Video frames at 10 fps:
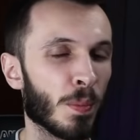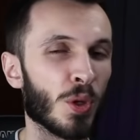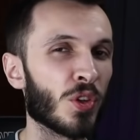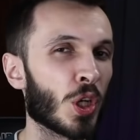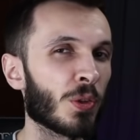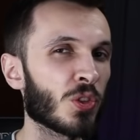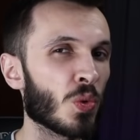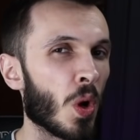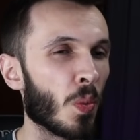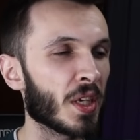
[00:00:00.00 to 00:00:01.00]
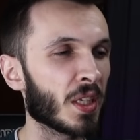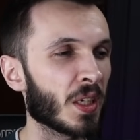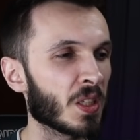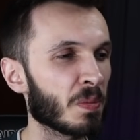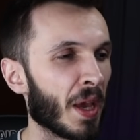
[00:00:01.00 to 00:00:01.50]
Moving on to what we
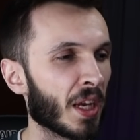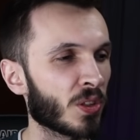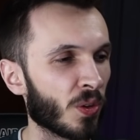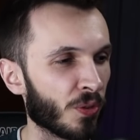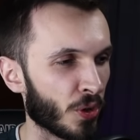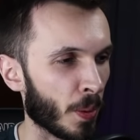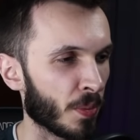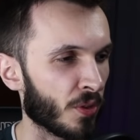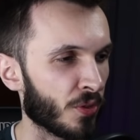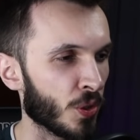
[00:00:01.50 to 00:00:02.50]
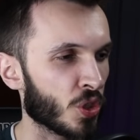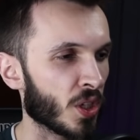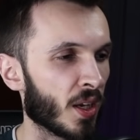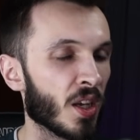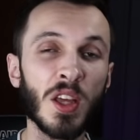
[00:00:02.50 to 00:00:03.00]
can expect from the
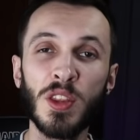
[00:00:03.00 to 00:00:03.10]
future,